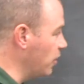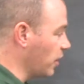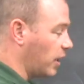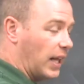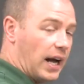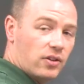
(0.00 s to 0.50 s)
then
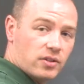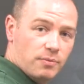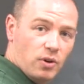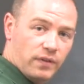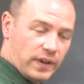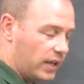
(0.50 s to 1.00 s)
the clouds
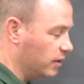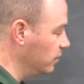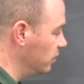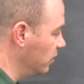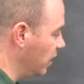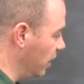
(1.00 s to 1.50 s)
move
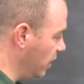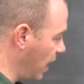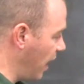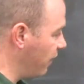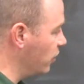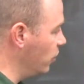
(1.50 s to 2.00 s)
in the
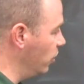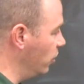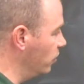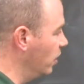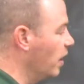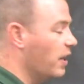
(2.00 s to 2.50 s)

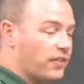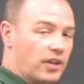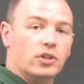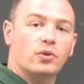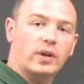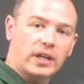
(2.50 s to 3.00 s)
afternoon.
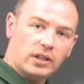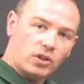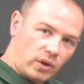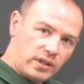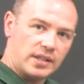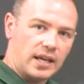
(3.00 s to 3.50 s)
Then you
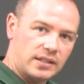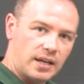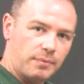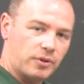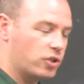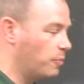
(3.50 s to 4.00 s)
increase that
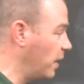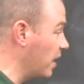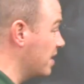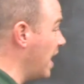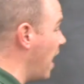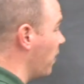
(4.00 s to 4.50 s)
temperature
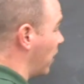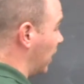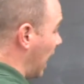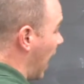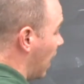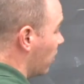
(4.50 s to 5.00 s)
because now the
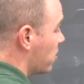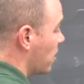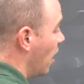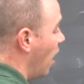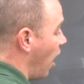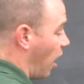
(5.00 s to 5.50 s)
clouds
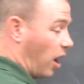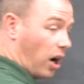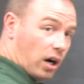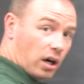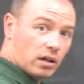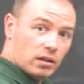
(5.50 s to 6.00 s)

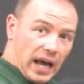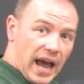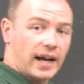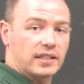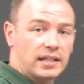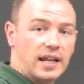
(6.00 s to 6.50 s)
are
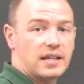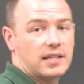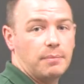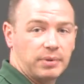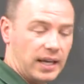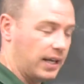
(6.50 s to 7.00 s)
acting as
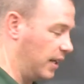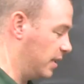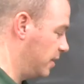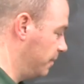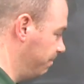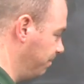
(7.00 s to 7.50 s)
a blanket.